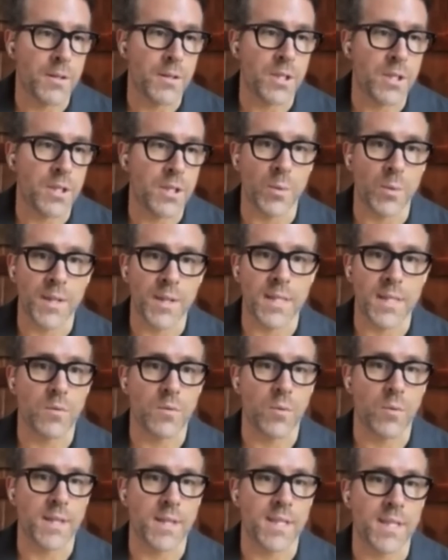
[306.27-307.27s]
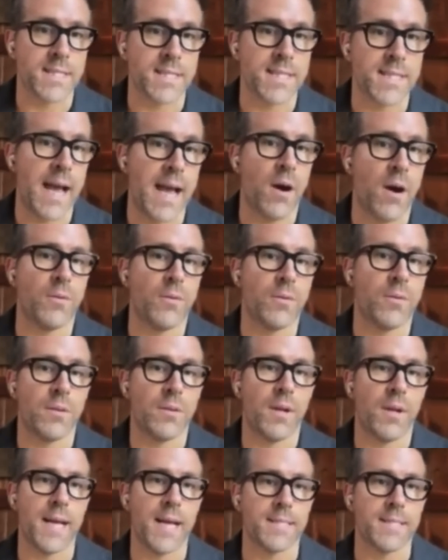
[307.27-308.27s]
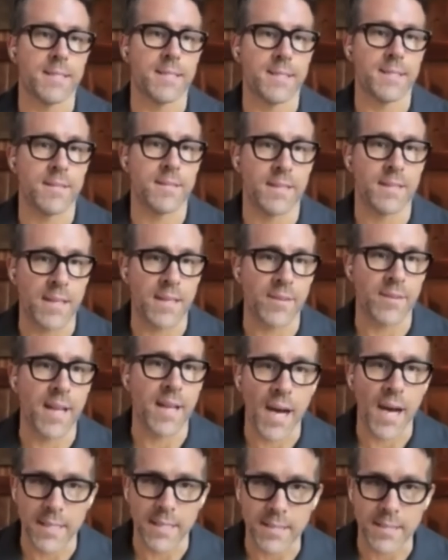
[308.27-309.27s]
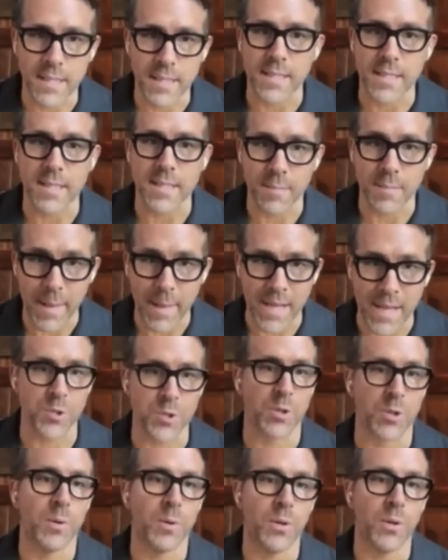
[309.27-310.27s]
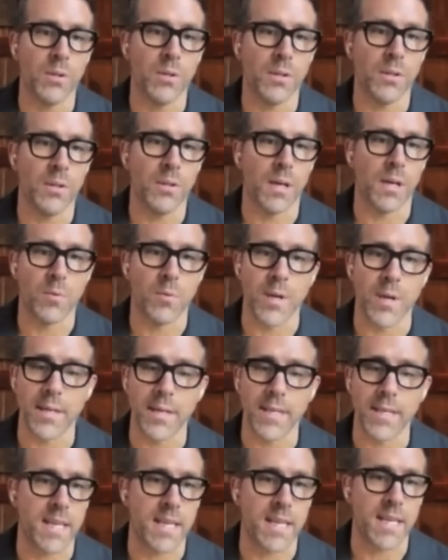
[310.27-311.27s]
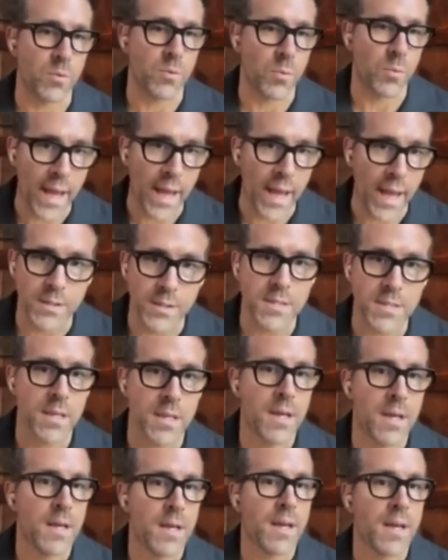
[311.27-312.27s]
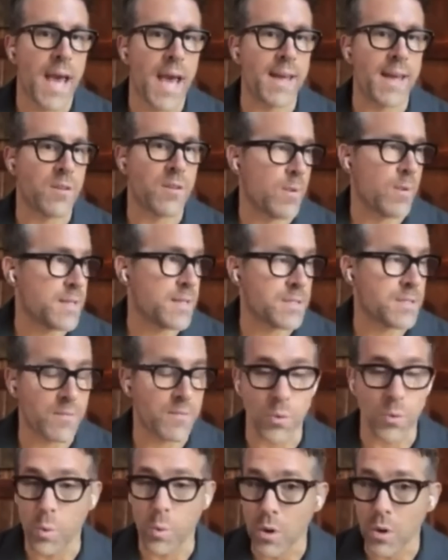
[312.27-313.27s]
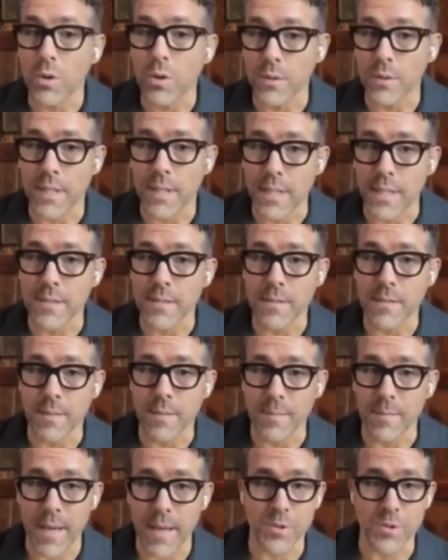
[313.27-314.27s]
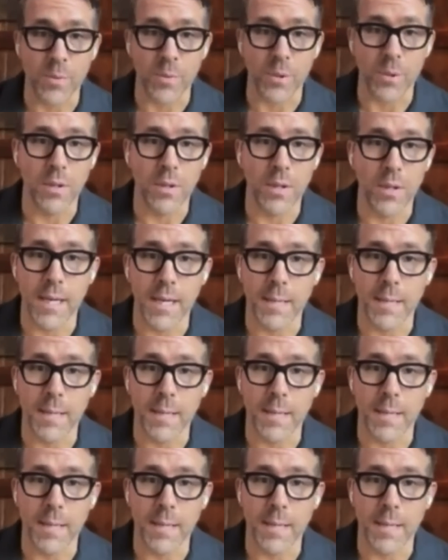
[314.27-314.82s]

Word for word: You know, what this town has given us is immeasurable. What it's given Wales and the rest of the world is immeasurable.